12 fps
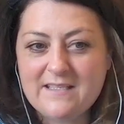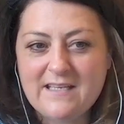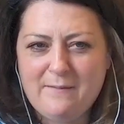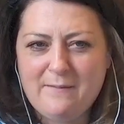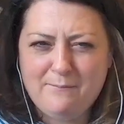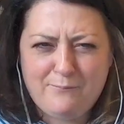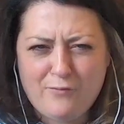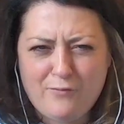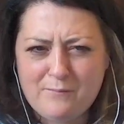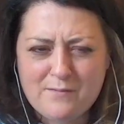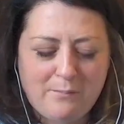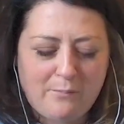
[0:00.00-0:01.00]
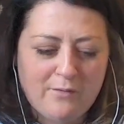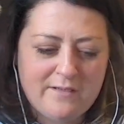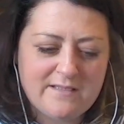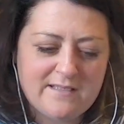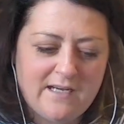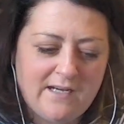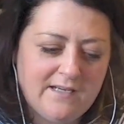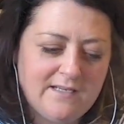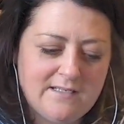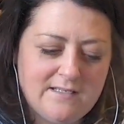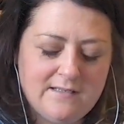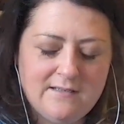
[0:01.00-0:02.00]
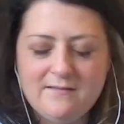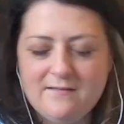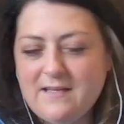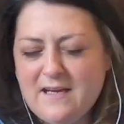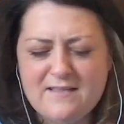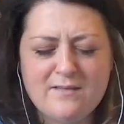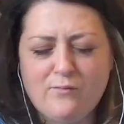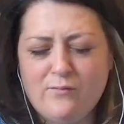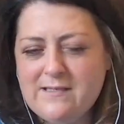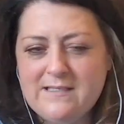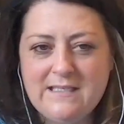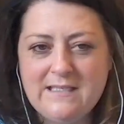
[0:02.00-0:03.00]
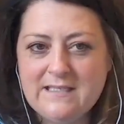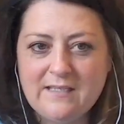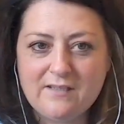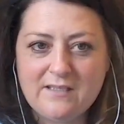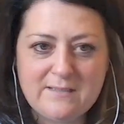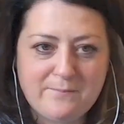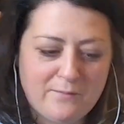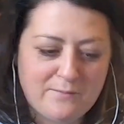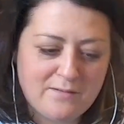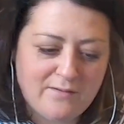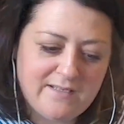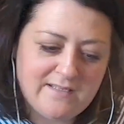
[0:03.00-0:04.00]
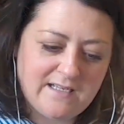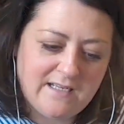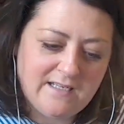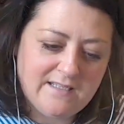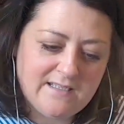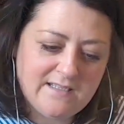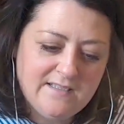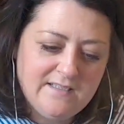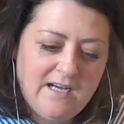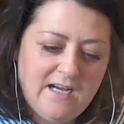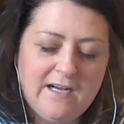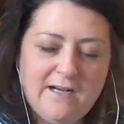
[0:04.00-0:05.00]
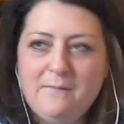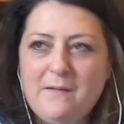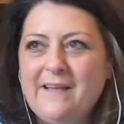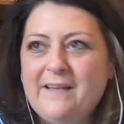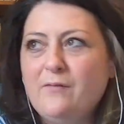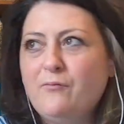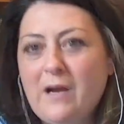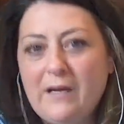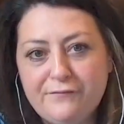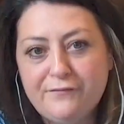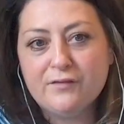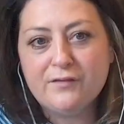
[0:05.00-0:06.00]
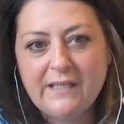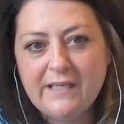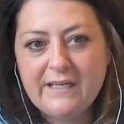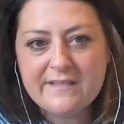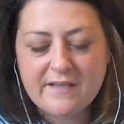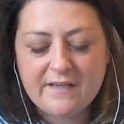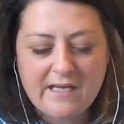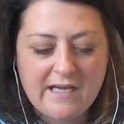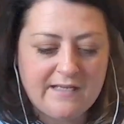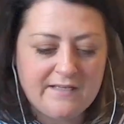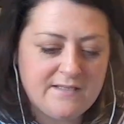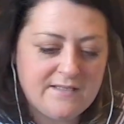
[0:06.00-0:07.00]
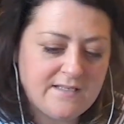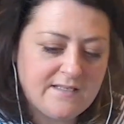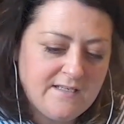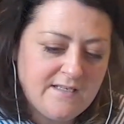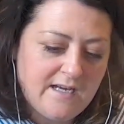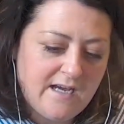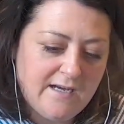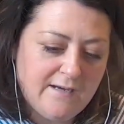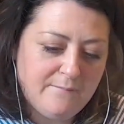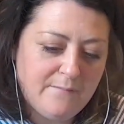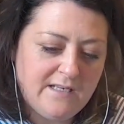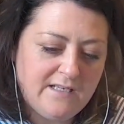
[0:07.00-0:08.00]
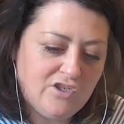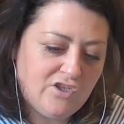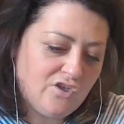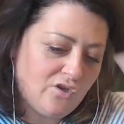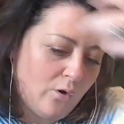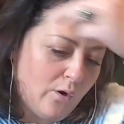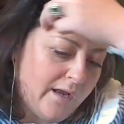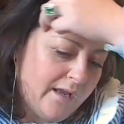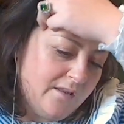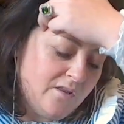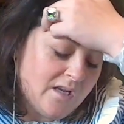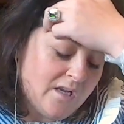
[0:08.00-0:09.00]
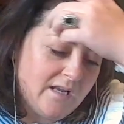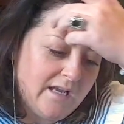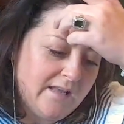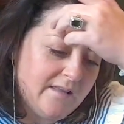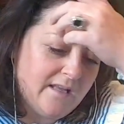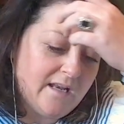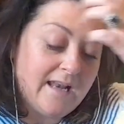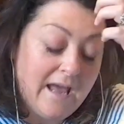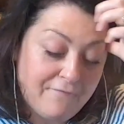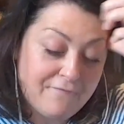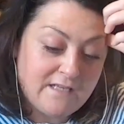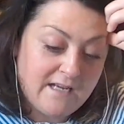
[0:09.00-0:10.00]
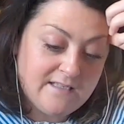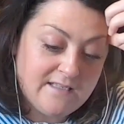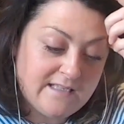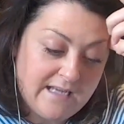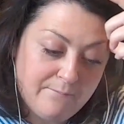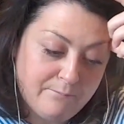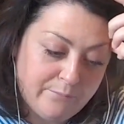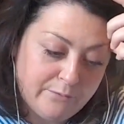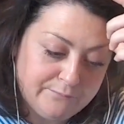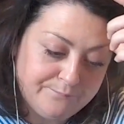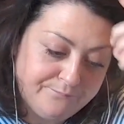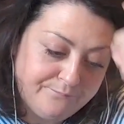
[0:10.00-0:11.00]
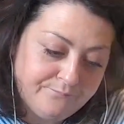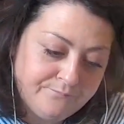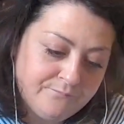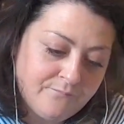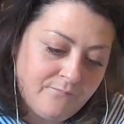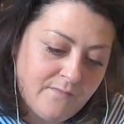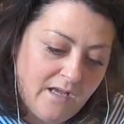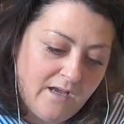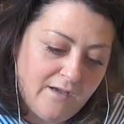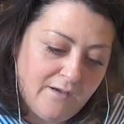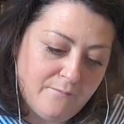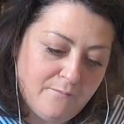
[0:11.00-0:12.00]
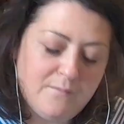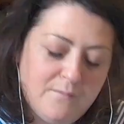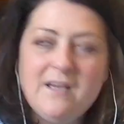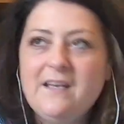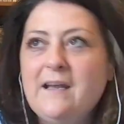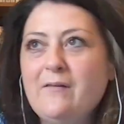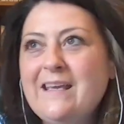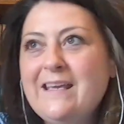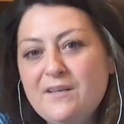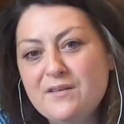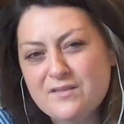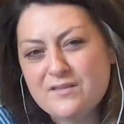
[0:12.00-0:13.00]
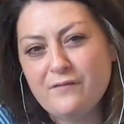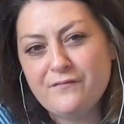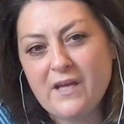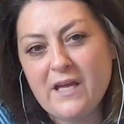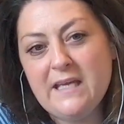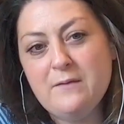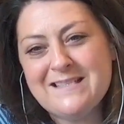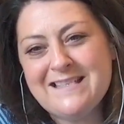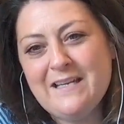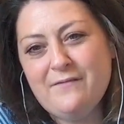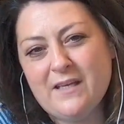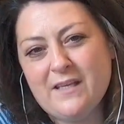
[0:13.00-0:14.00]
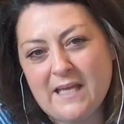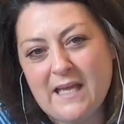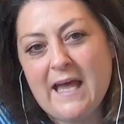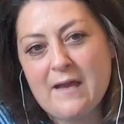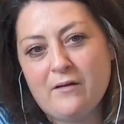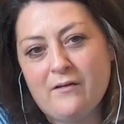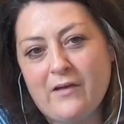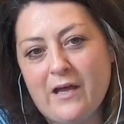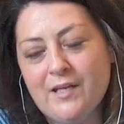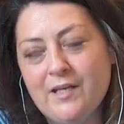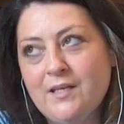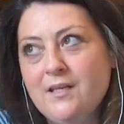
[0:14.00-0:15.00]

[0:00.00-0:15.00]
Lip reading: to him, propped up on its side. That's a weird detail that's propped on its side. And a rifle near his other hand. And he's shot in the left-hand temple. Now, don't forget, he was living in the caravan.